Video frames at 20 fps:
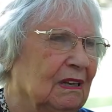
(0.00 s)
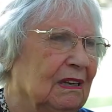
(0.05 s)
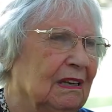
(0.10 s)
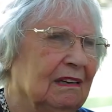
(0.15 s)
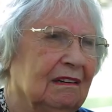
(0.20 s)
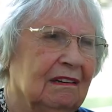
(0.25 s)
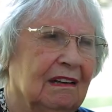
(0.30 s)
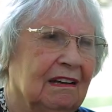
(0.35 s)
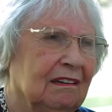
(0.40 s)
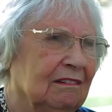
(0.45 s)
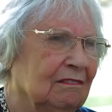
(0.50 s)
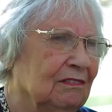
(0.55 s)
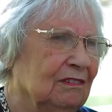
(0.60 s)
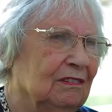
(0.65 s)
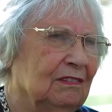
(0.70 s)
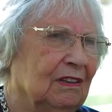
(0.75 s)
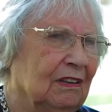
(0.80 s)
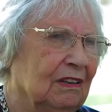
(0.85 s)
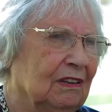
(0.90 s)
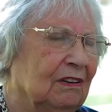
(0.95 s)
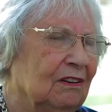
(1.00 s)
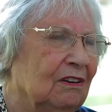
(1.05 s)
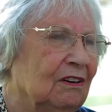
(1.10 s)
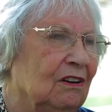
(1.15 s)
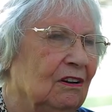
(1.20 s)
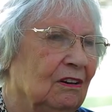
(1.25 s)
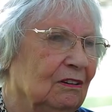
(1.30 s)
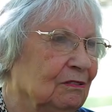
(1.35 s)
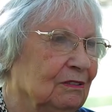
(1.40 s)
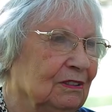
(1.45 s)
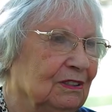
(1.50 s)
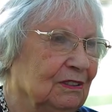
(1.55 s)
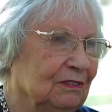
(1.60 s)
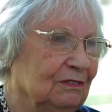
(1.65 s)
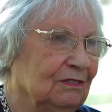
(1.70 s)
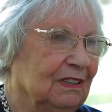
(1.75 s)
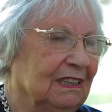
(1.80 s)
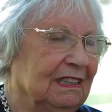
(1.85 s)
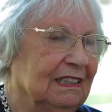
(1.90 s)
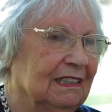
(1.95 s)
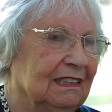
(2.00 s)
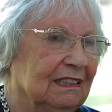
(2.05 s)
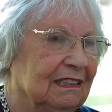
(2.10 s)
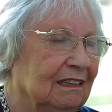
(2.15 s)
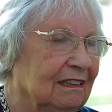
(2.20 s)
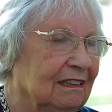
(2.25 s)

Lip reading: around, loads of it.